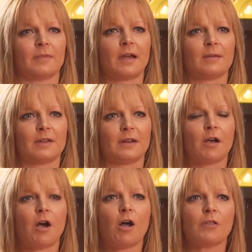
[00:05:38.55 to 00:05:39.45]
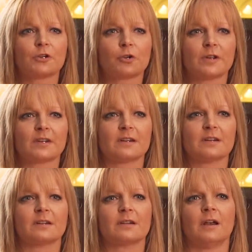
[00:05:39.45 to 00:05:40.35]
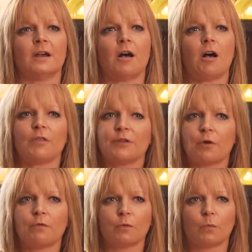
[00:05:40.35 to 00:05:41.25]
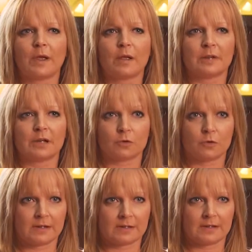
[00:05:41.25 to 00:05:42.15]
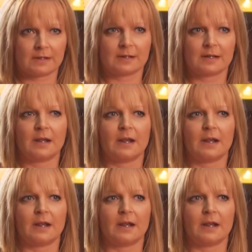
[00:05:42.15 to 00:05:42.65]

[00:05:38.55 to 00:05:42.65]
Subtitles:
I mean, all the choices, all the overwhelming choices,